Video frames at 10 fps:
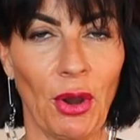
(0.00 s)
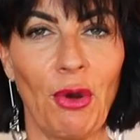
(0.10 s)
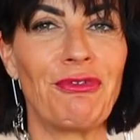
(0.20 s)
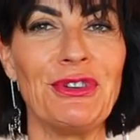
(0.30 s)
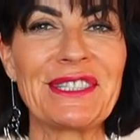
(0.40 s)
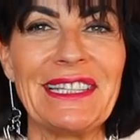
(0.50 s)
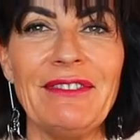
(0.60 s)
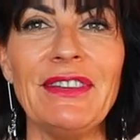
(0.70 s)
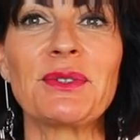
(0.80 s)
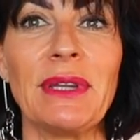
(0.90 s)

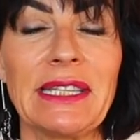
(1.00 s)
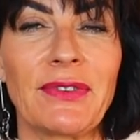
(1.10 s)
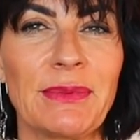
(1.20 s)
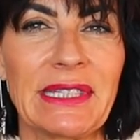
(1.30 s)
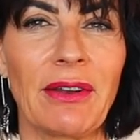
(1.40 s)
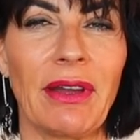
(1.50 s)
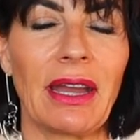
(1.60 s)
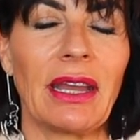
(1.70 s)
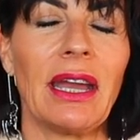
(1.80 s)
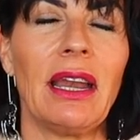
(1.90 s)
obviously. This one is from
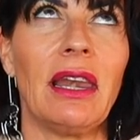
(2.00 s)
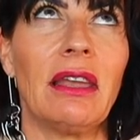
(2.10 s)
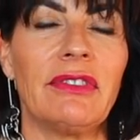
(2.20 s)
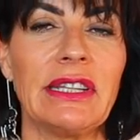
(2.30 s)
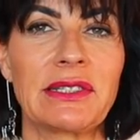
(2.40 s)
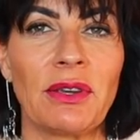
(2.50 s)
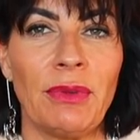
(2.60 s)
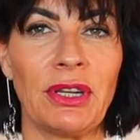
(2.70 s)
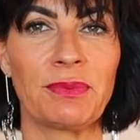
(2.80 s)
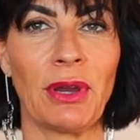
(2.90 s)
Zara, I love it so
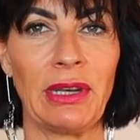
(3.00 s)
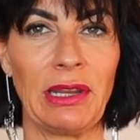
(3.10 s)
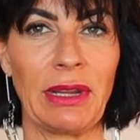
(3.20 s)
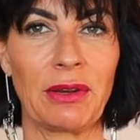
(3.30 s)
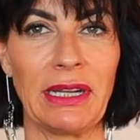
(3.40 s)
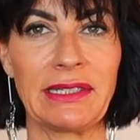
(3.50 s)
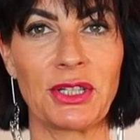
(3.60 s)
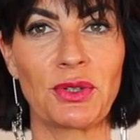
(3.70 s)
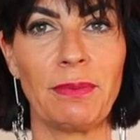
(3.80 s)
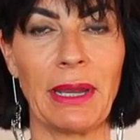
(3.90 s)
much, my only regrets, I
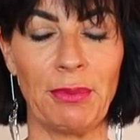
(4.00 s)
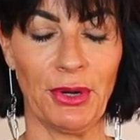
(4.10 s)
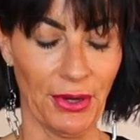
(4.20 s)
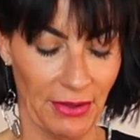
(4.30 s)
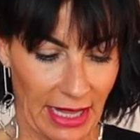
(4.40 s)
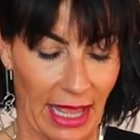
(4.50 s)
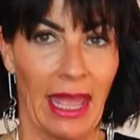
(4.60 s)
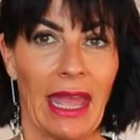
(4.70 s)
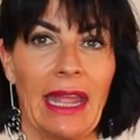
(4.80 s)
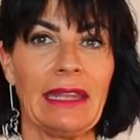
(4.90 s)
should buy more.
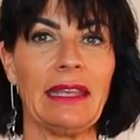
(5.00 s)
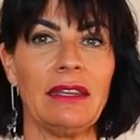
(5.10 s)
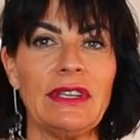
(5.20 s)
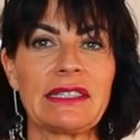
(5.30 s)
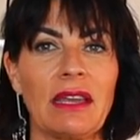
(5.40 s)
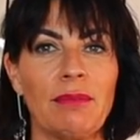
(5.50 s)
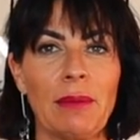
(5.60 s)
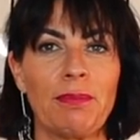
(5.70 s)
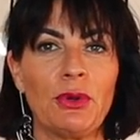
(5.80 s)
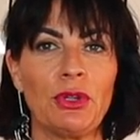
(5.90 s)
And then this time
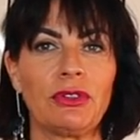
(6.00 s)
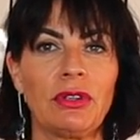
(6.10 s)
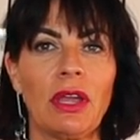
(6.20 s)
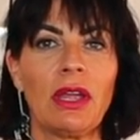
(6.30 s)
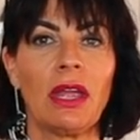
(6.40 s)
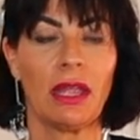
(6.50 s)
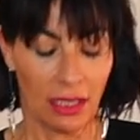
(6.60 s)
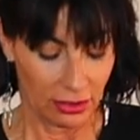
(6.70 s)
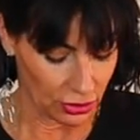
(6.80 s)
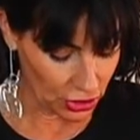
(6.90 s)
I put the